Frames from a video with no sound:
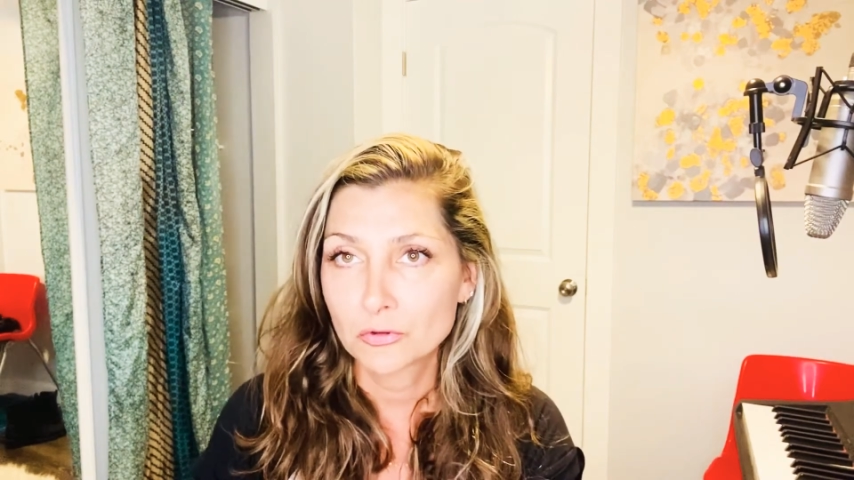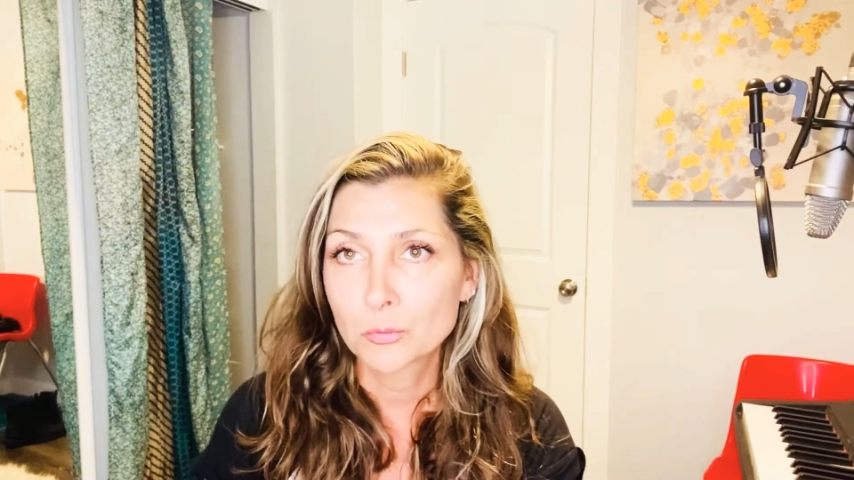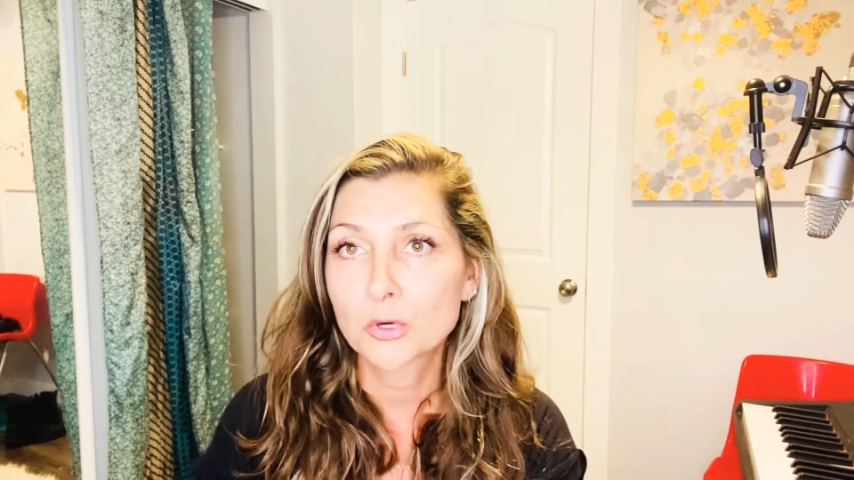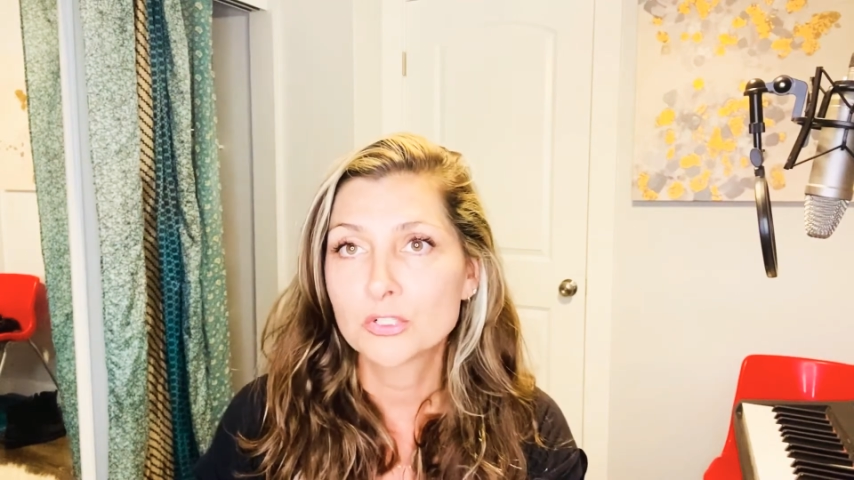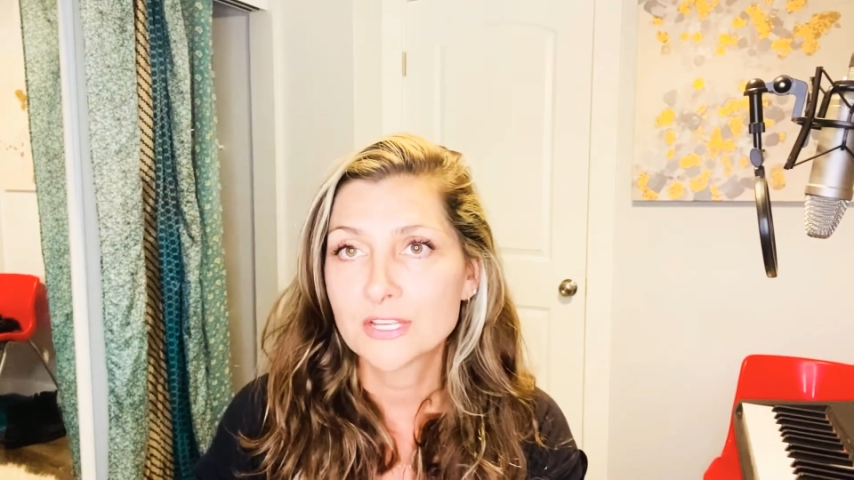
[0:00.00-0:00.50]

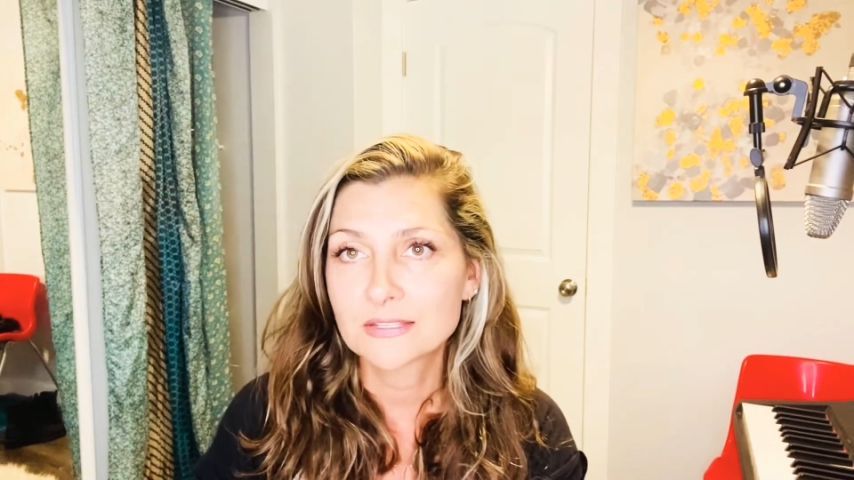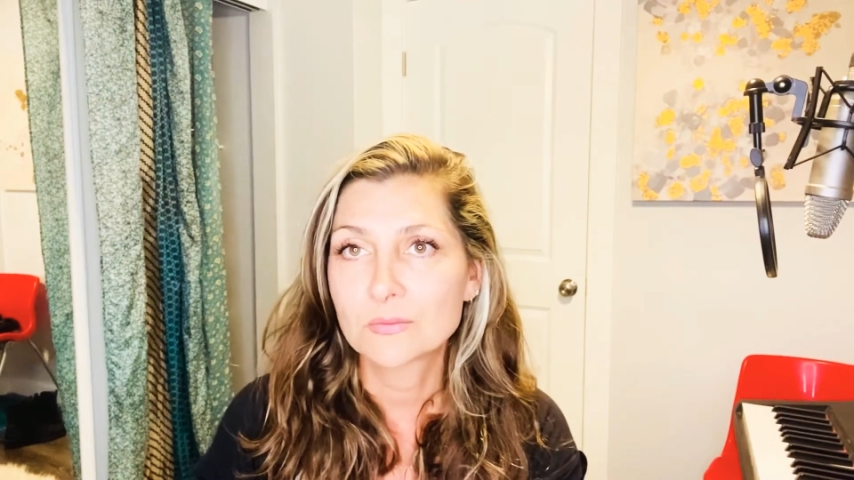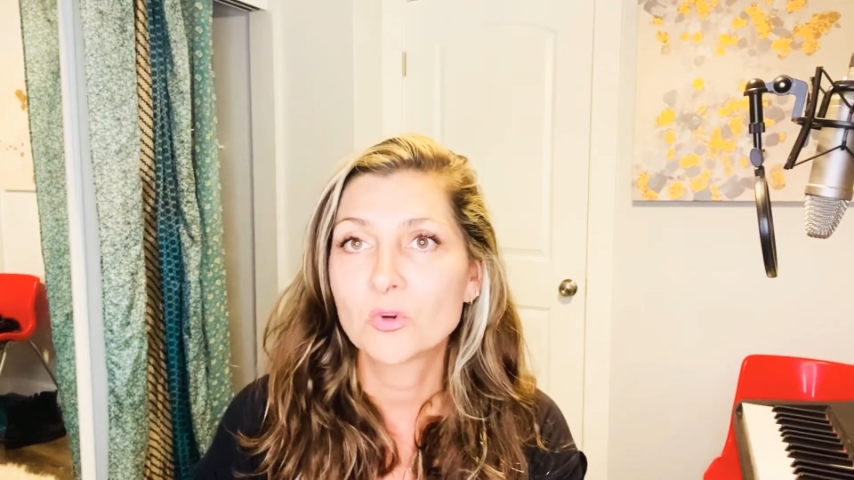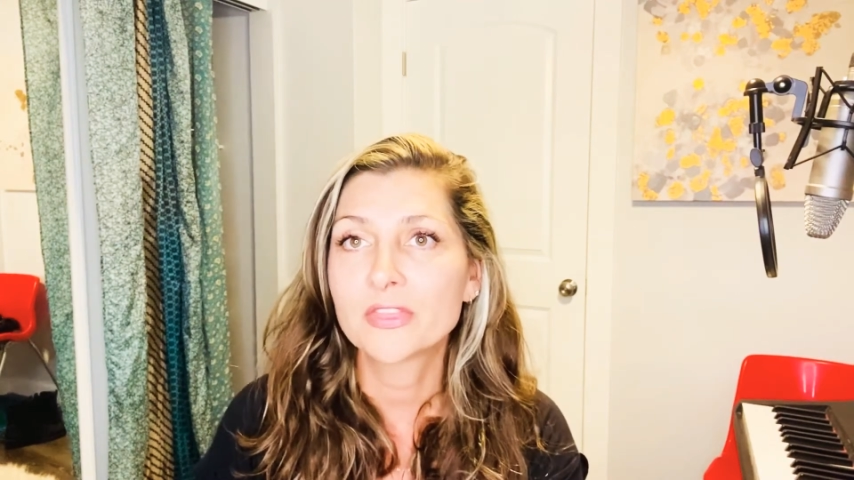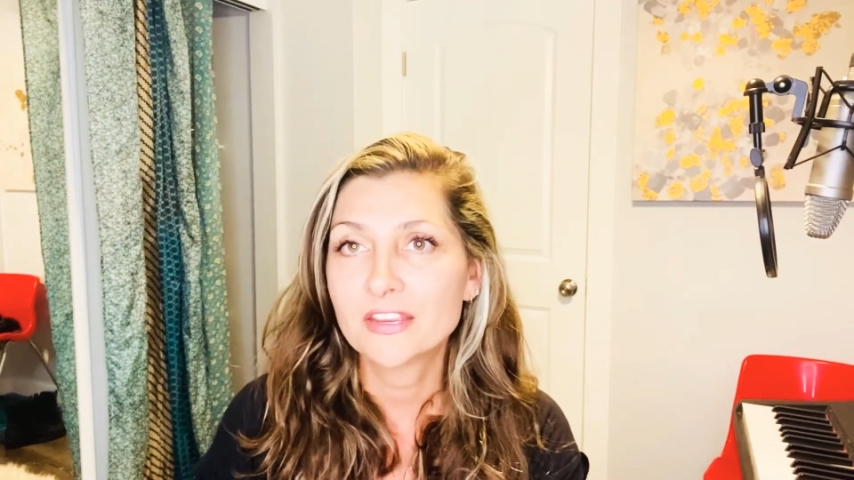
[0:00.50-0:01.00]
protests and
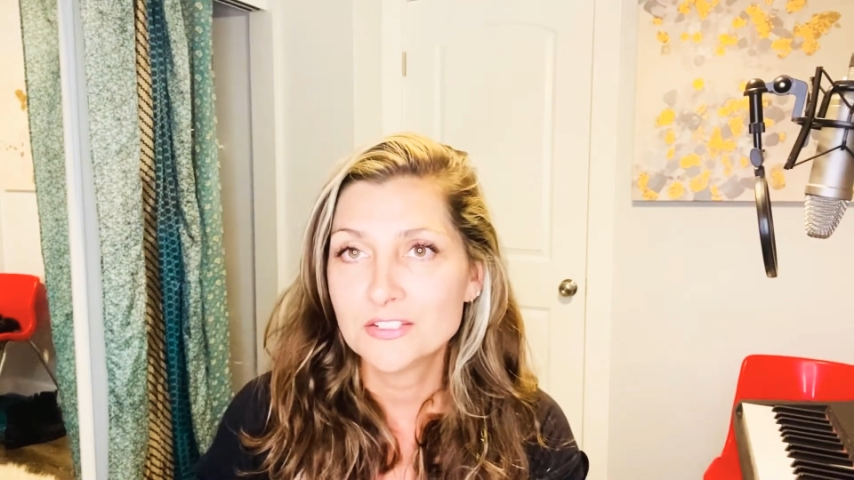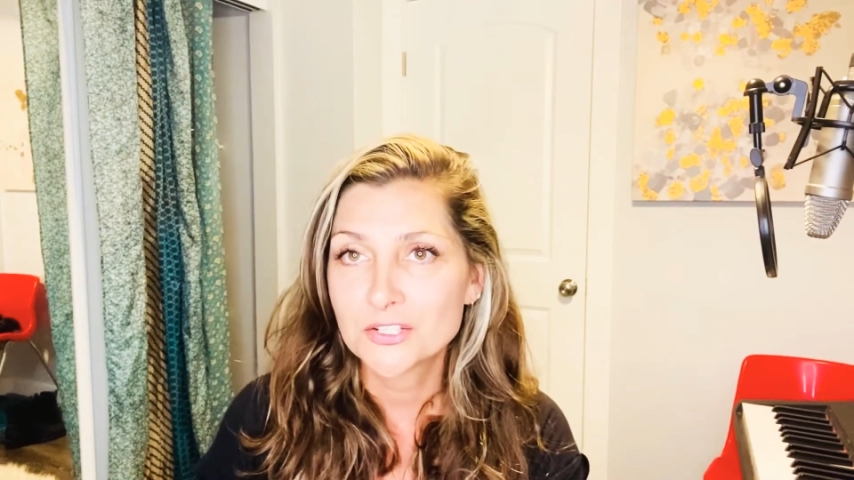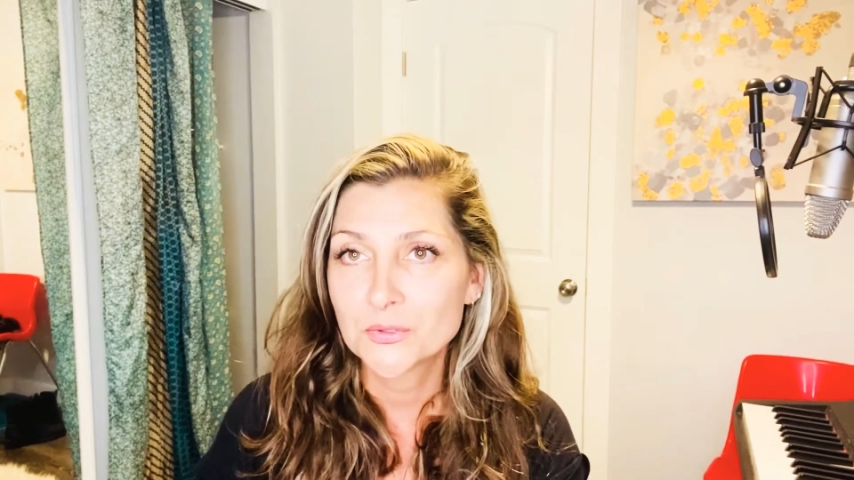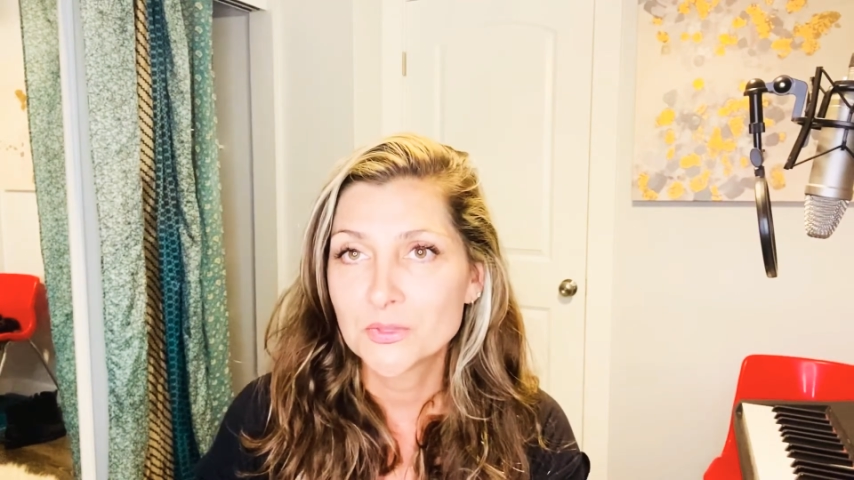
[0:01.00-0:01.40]
what they do.